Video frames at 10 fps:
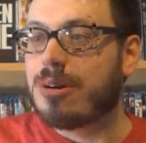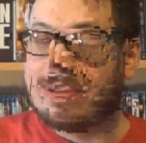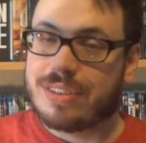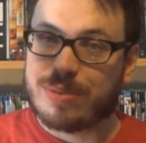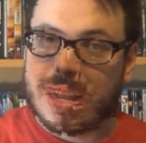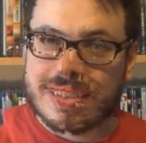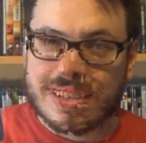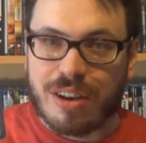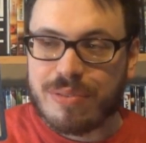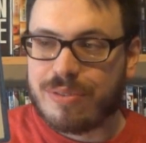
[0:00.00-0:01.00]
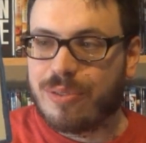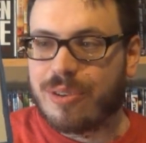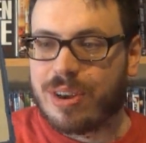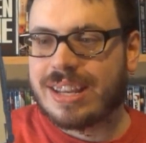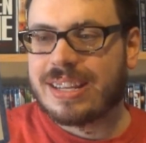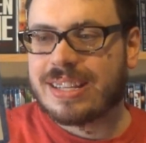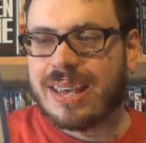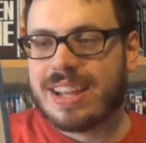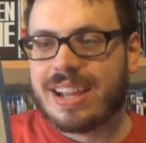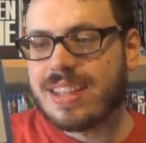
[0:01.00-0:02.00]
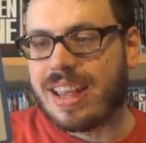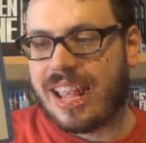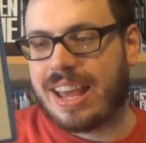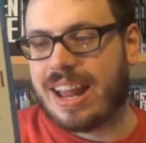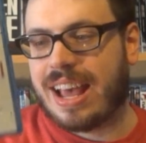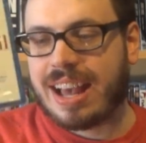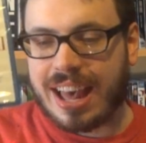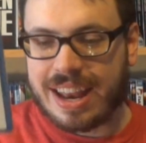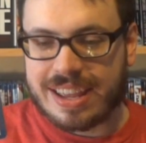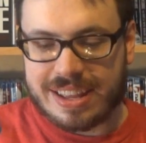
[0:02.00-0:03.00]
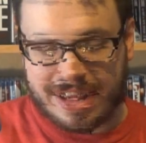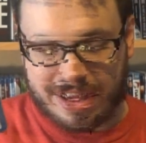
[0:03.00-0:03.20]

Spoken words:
But this went on sale for $4.99, and I got it.